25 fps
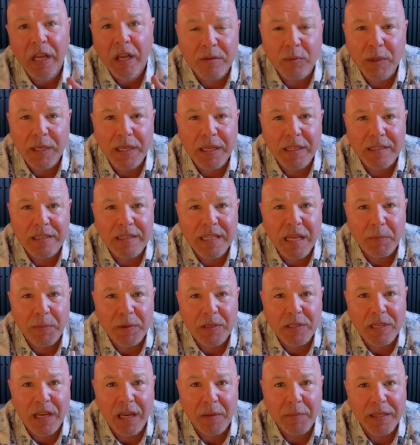We can step
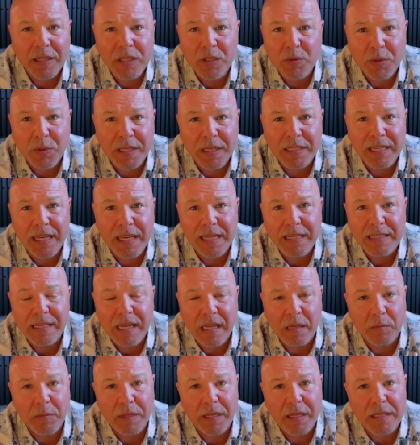aside, but at least we can take
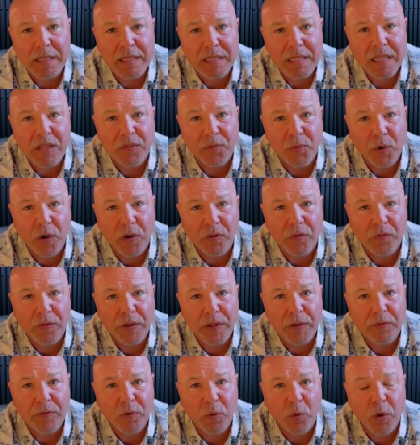10 minutes, see if we're a
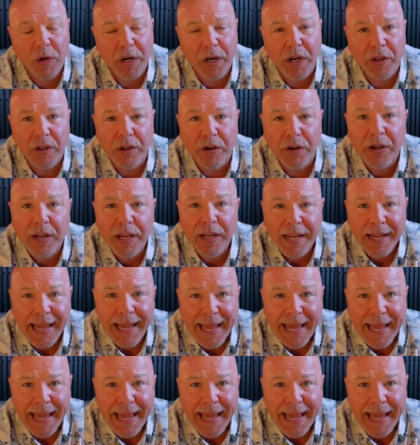fit for one another.